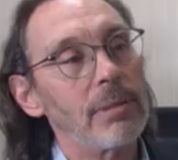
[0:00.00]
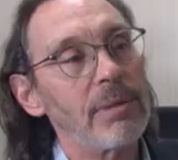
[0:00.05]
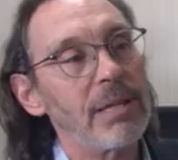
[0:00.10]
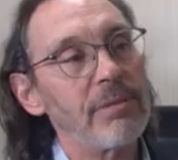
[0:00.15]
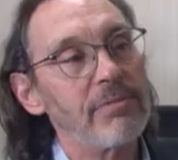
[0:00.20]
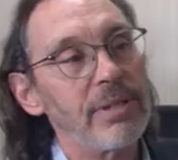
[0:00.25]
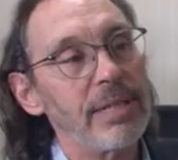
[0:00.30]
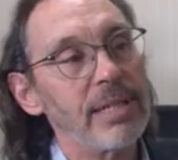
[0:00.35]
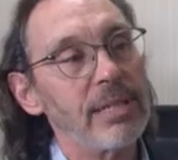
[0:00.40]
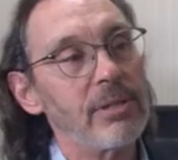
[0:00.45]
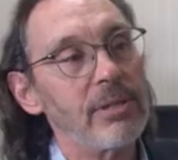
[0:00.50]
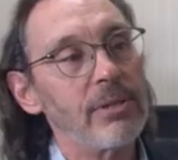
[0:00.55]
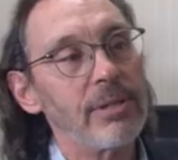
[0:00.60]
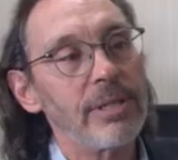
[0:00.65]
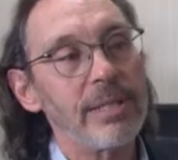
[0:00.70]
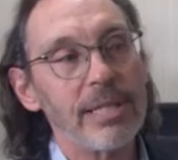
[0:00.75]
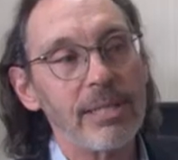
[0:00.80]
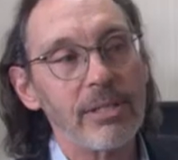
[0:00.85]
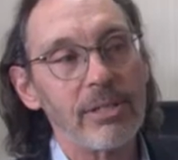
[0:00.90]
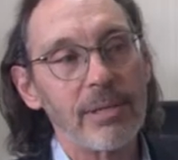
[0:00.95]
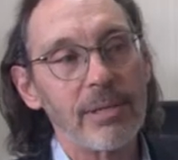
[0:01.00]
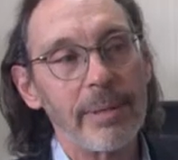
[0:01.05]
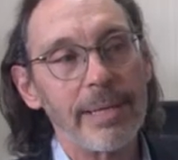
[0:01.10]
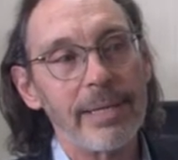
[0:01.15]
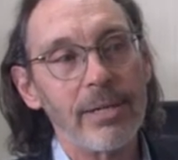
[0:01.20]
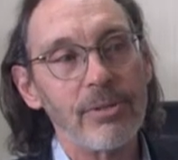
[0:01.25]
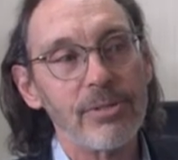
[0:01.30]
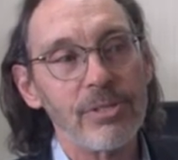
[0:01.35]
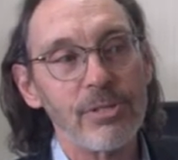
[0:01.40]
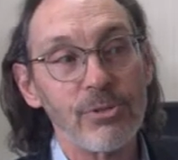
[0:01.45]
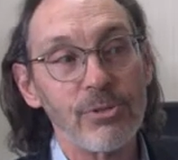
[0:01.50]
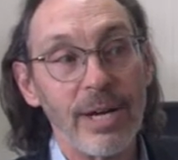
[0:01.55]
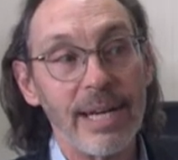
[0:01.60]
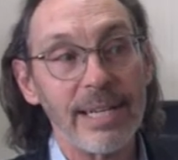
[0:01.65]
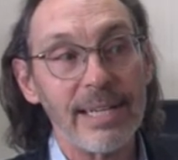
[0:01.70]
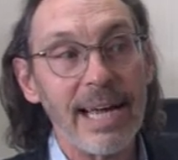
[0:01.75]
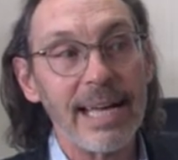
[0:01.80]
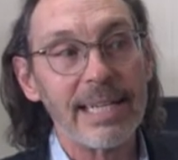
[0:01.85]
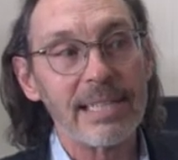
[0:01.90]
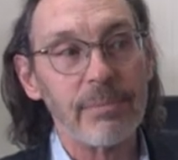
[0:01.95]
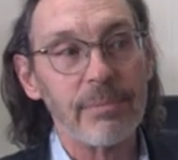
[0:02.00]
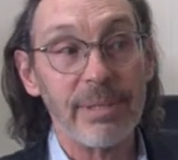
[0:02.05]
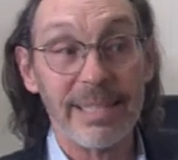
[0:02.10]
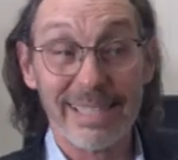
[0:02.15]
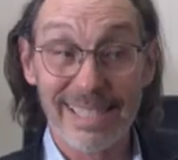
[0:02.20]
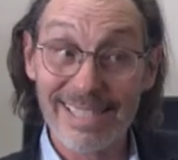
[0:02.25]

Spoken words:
at my finger and then look at my nose and try not to blink?